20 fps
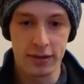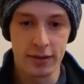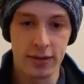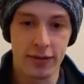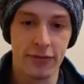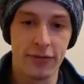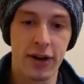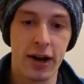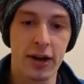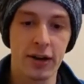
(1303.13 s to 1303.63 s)
The
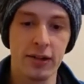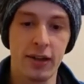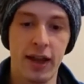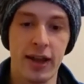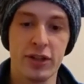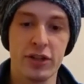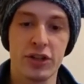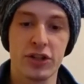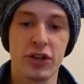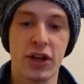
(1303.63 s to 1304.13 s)

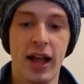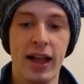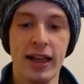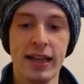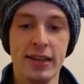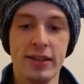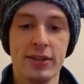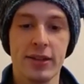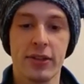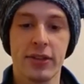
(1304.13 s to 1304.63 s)
firelight
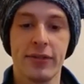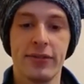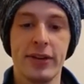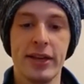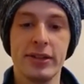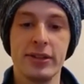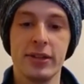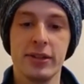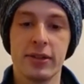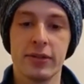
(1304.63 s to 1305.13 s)
shines on the
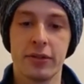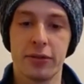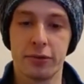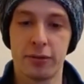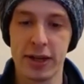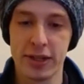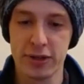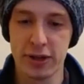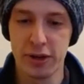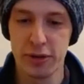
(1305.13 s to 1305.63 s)
faces of the
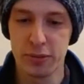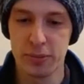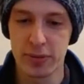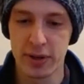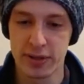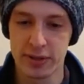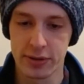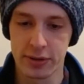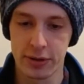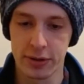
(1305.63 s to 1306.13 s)
rescued
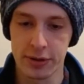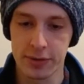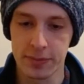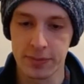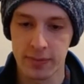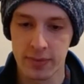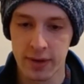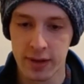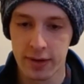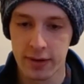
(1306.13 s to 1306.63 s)
prisoners.
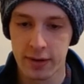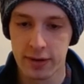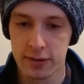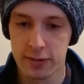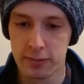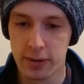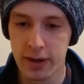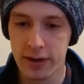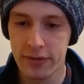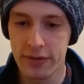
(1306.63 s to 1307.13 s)

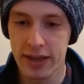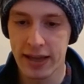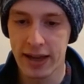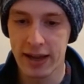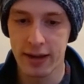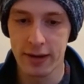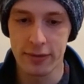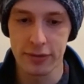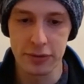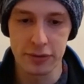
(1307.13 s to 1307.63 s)
One of the
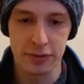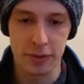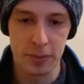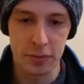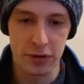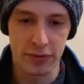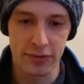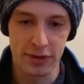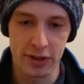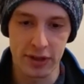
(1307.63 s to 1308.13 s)
elves from
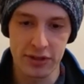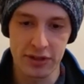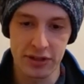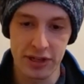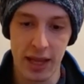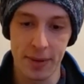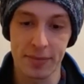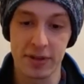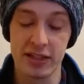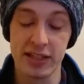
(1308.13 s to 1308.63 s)
your village,
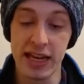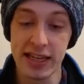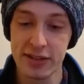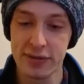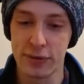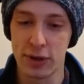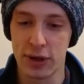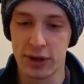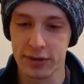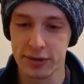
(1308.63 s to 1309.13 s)
named
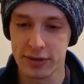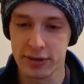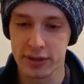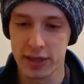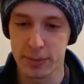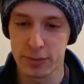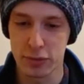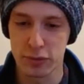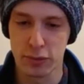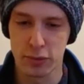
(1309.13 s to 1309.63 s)
Desval,
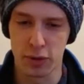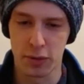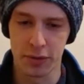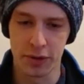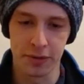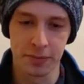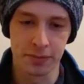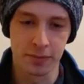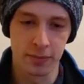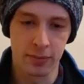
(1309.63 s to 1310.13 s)
steps
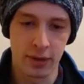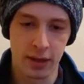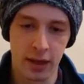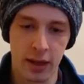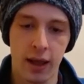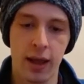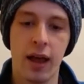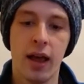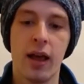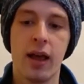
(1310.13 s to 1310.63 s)
forward.
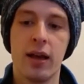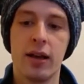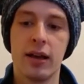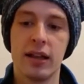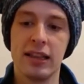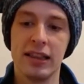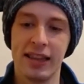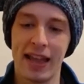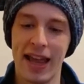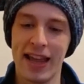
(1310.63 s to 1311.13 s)

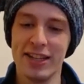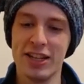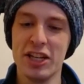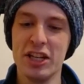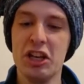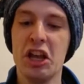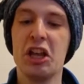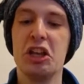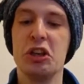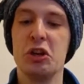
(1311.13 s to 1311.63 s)

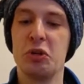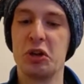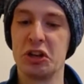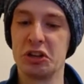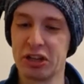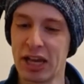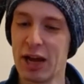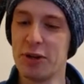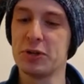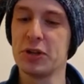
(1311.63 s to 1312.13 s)
Landon, you can
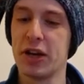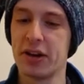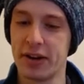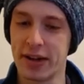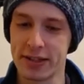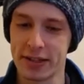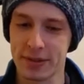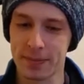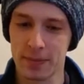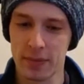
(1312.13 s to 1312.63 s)
count on
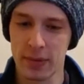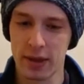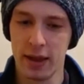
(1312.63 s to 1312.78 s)
us.